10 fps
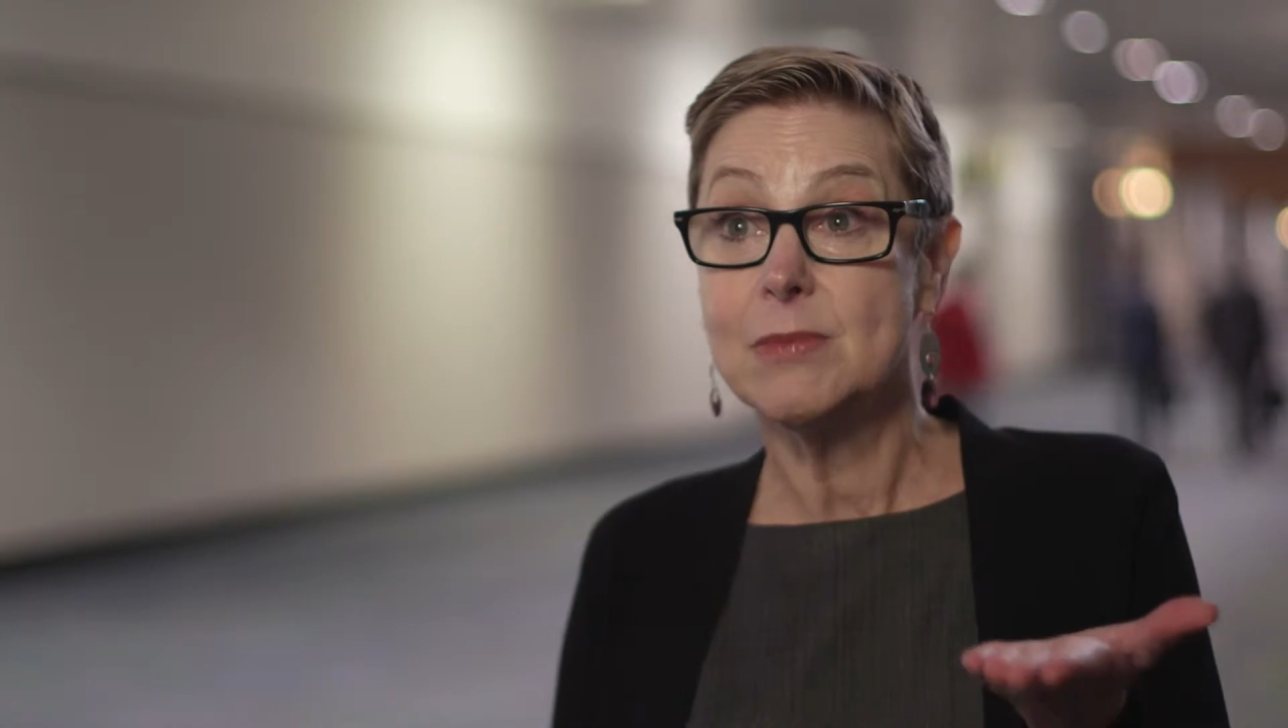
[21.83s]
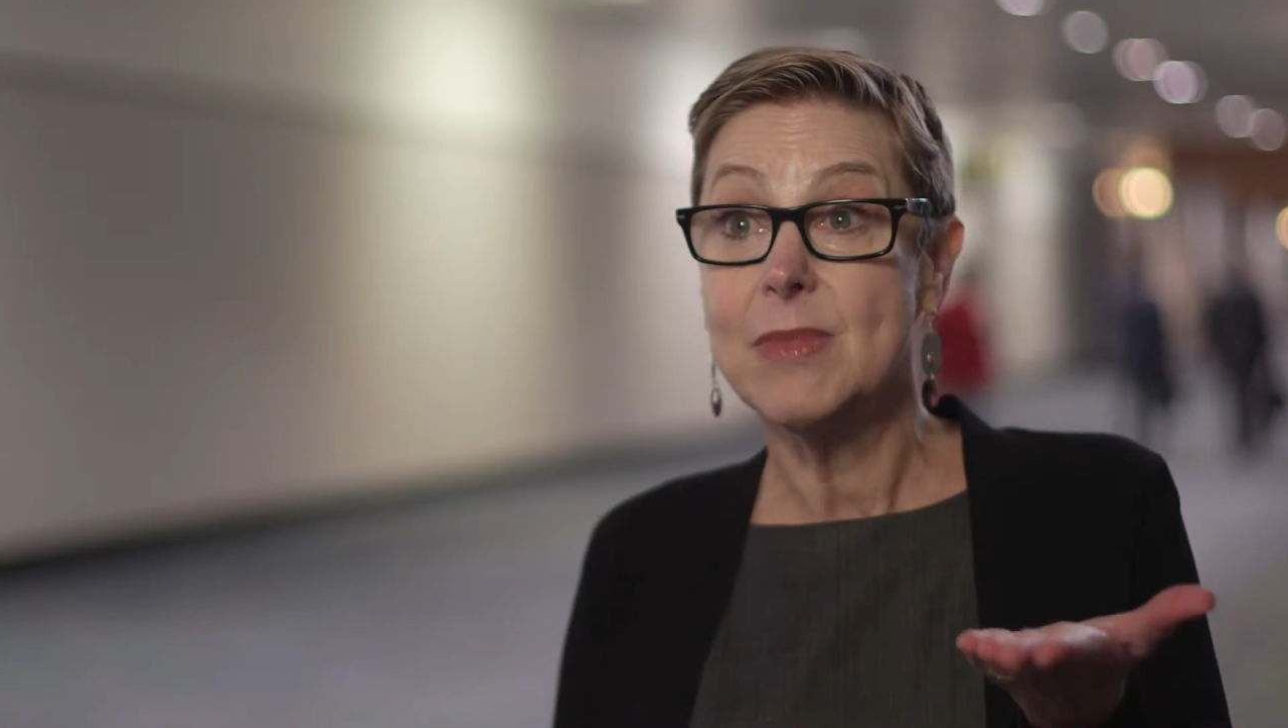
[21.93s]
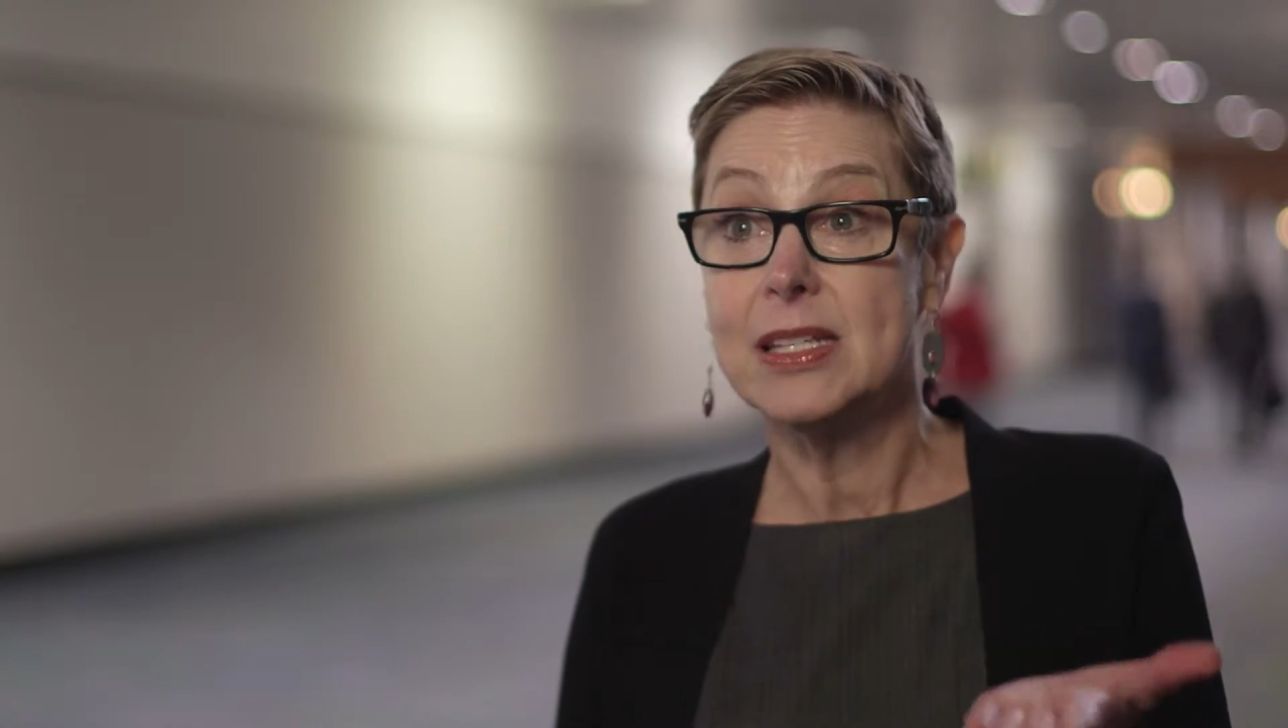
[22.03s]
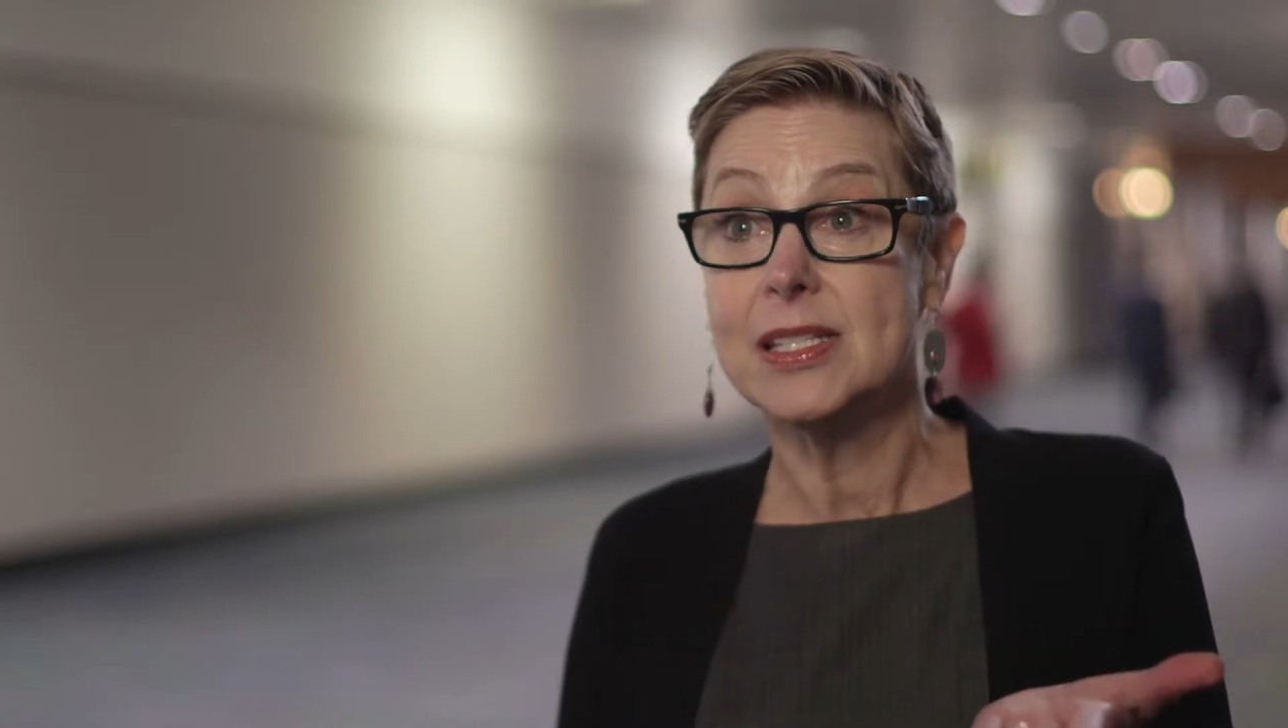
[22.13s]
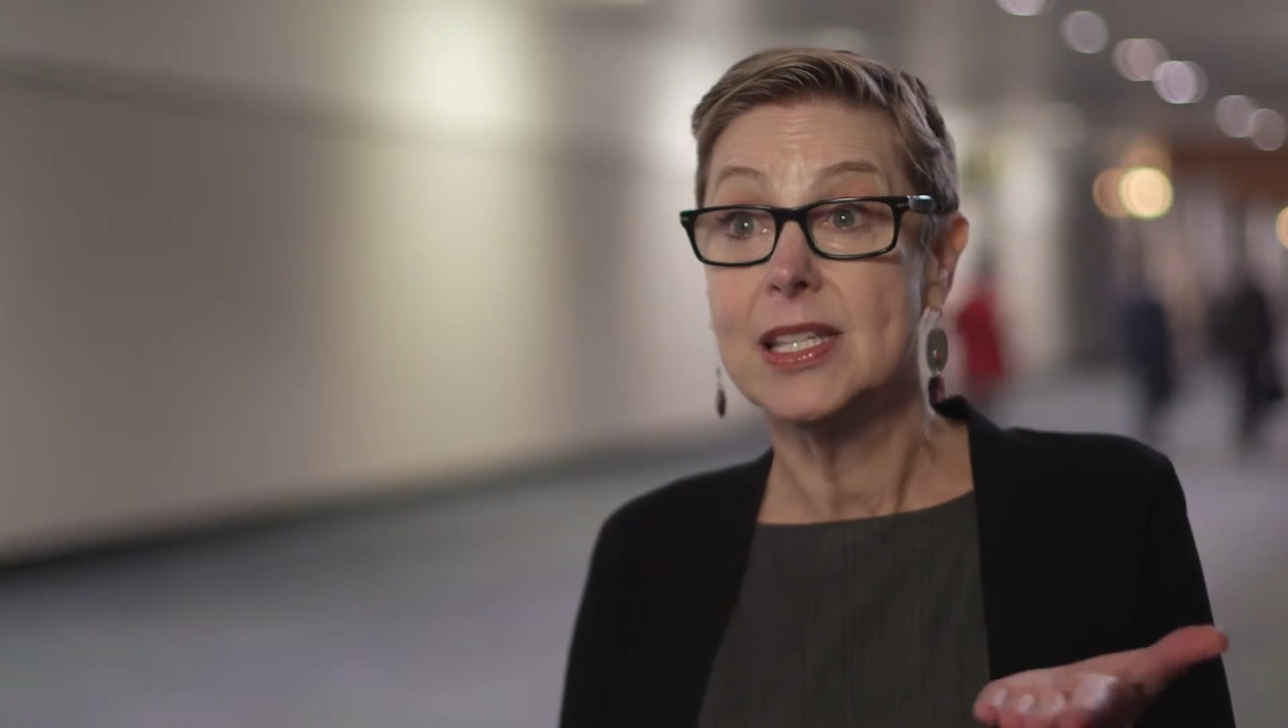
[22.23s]
to
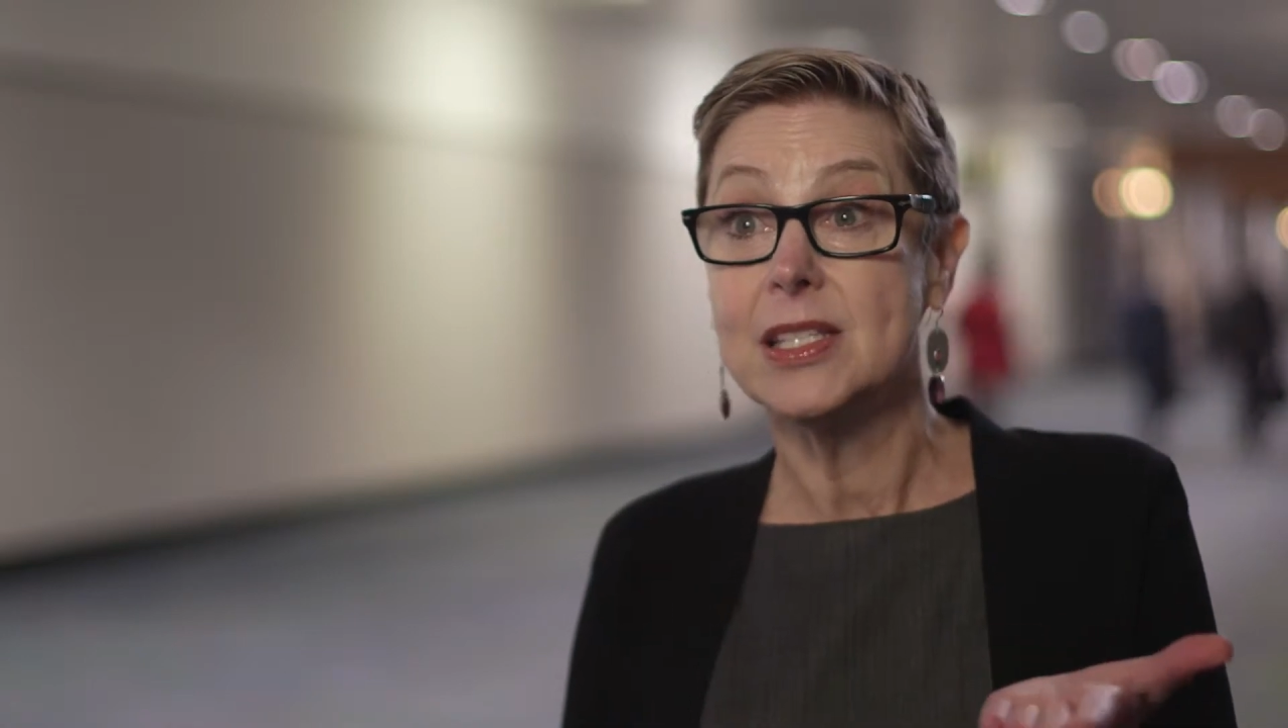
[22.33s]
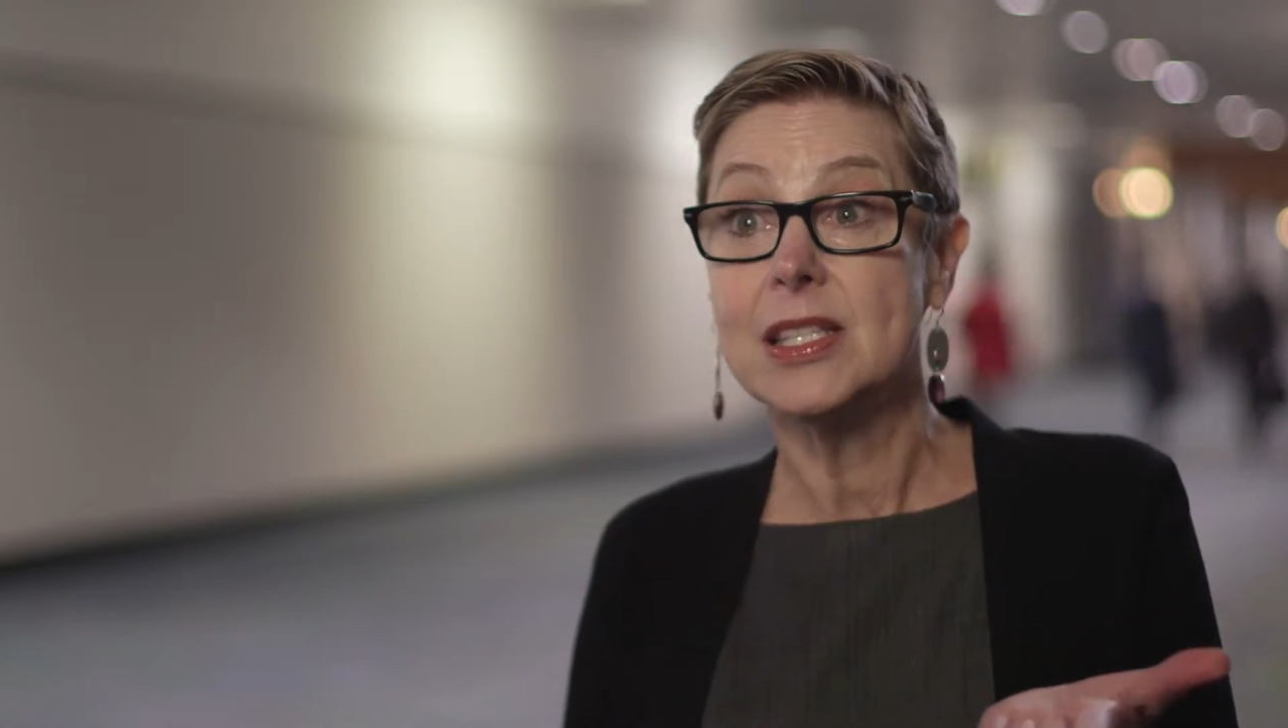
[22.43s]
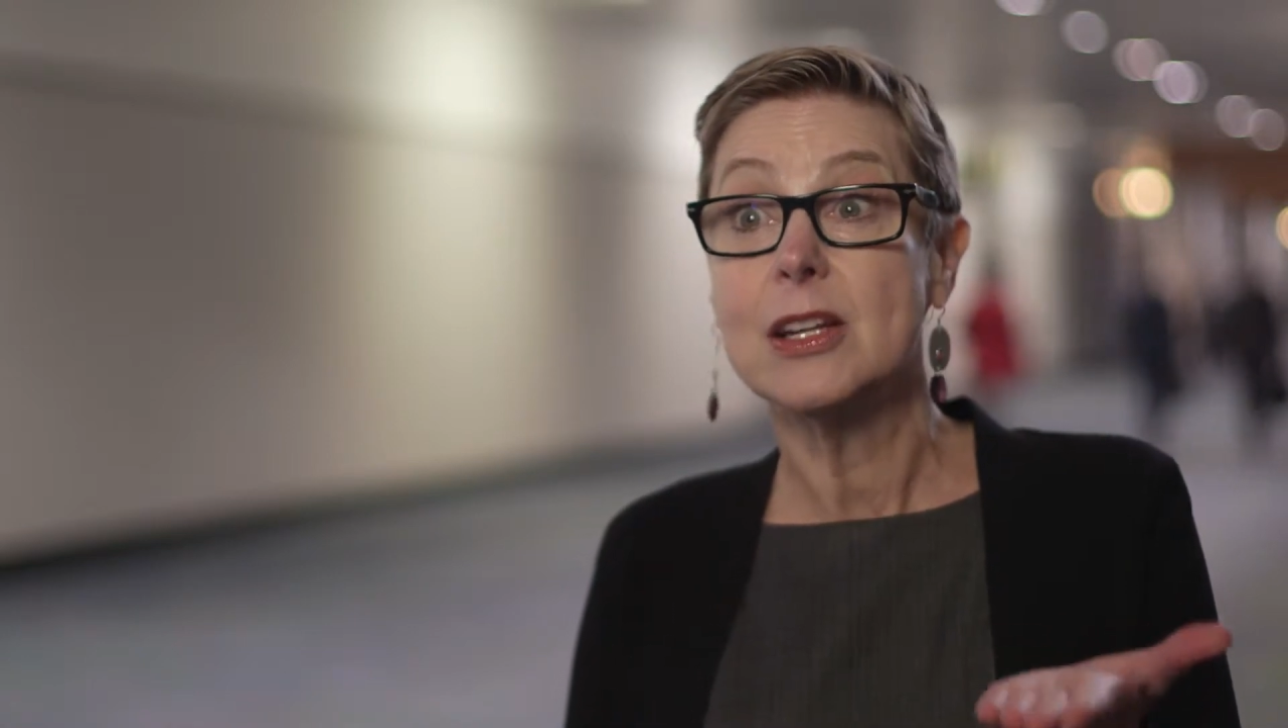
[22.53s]
medicines